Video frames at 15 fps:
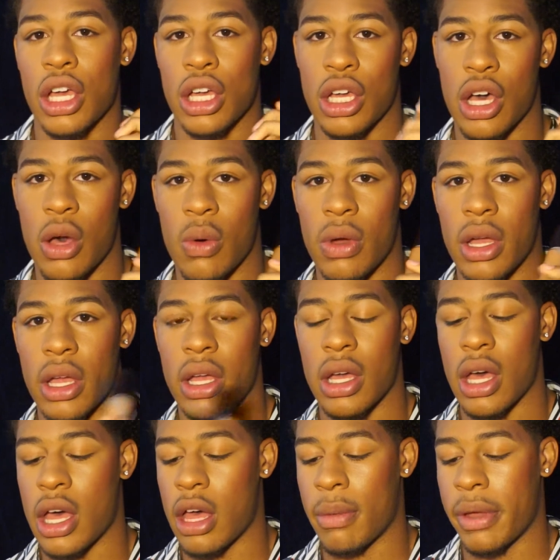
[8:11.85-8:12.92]
going.
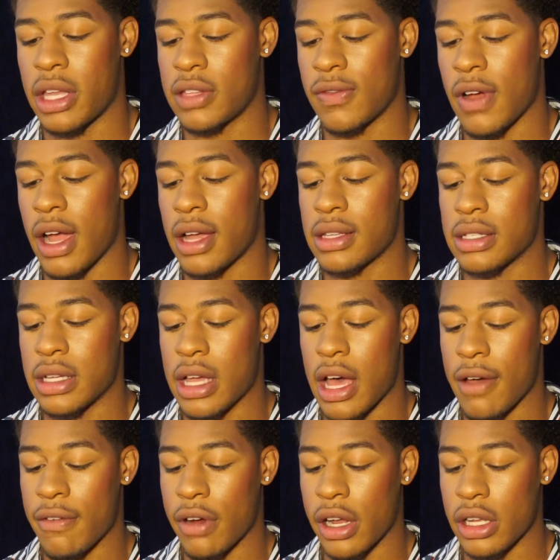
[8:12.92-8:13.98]
As far as
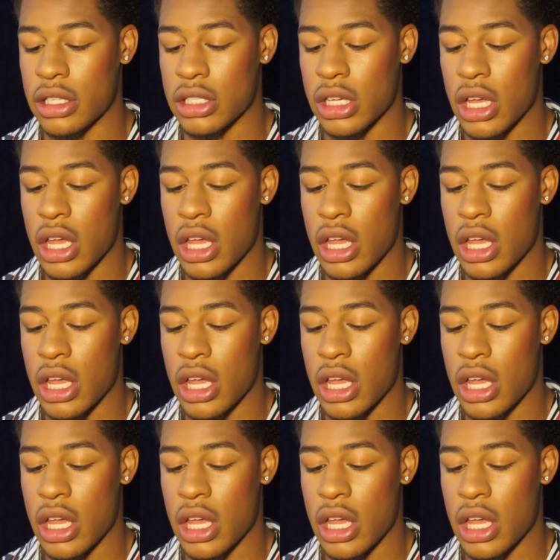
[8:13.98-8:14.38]
coverage,